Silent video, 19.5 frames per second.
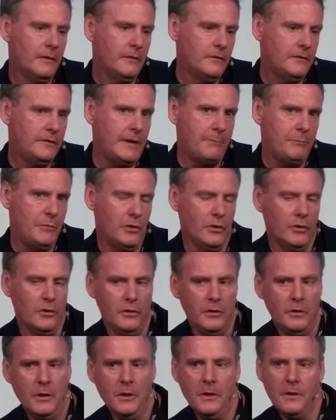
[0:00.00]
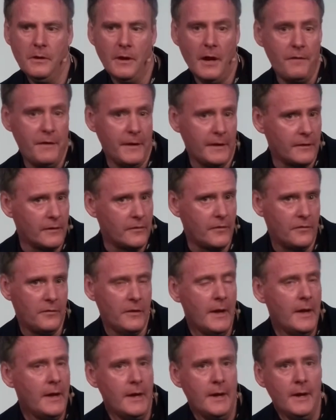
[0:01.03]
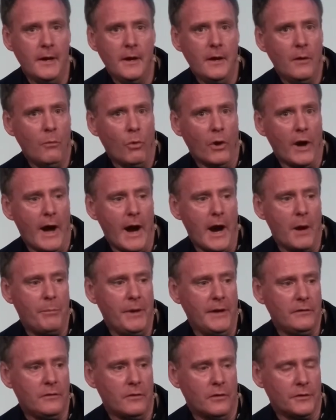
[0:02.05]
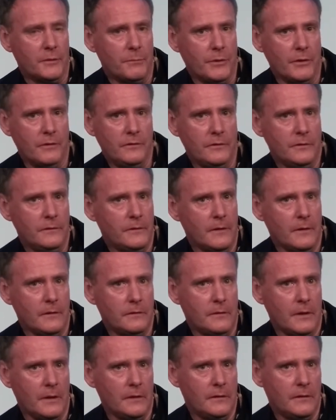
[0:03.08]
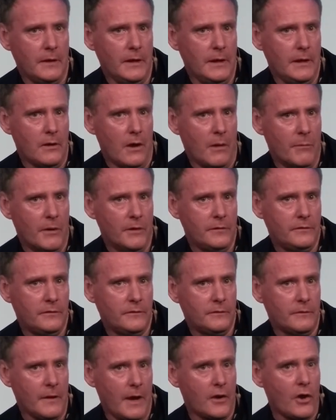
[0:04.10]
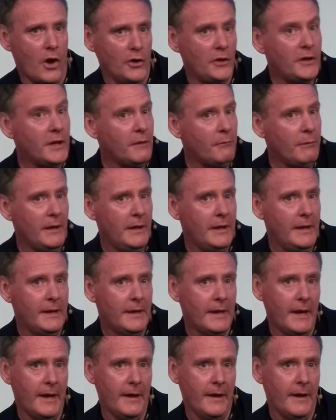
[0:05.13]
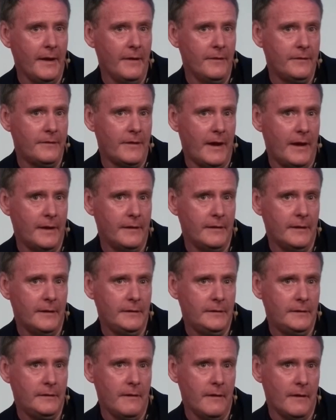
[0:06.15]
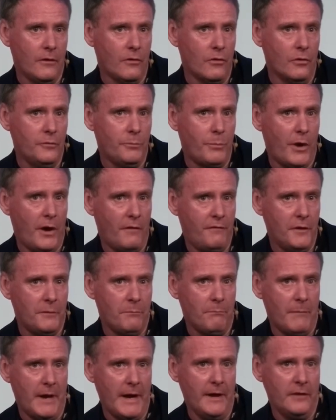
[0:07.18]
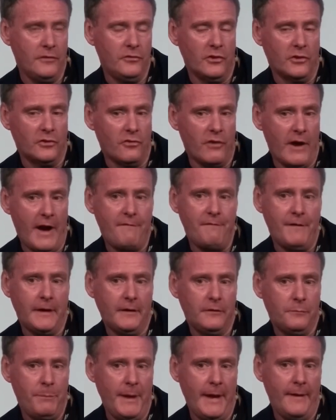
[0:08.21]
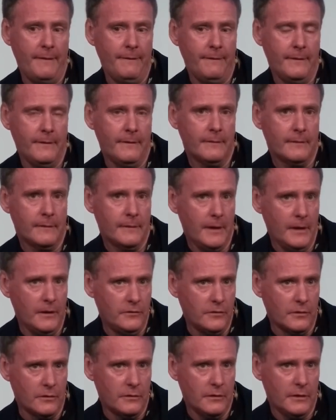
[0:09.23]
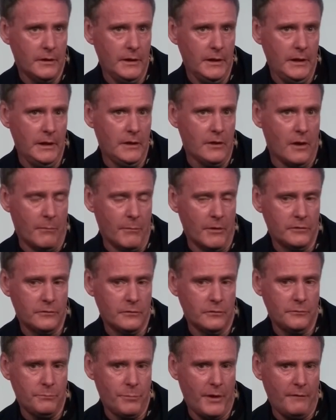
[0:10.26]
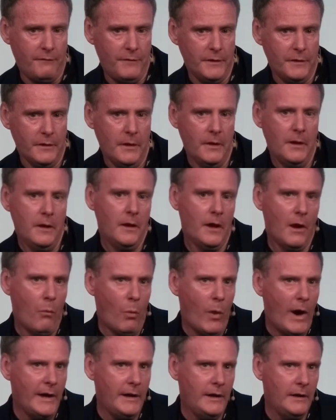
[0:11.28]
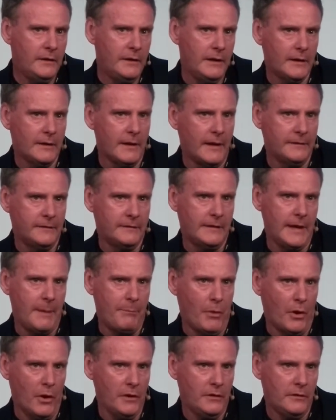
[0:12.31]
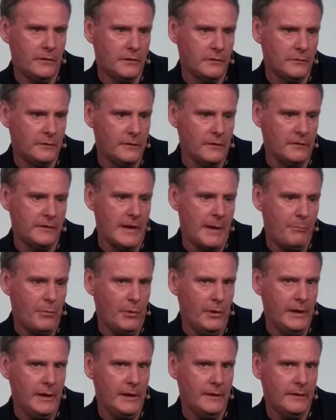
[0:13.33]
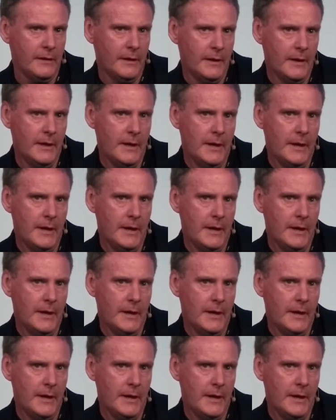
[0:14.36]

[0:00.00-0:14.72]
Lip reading: Step 2, I think this is one of IRP's contribution to the e-commerce accounting really, is that gross profit minus your traffic spend is your e-commerce gross profit. And why do you take that step out to separate it?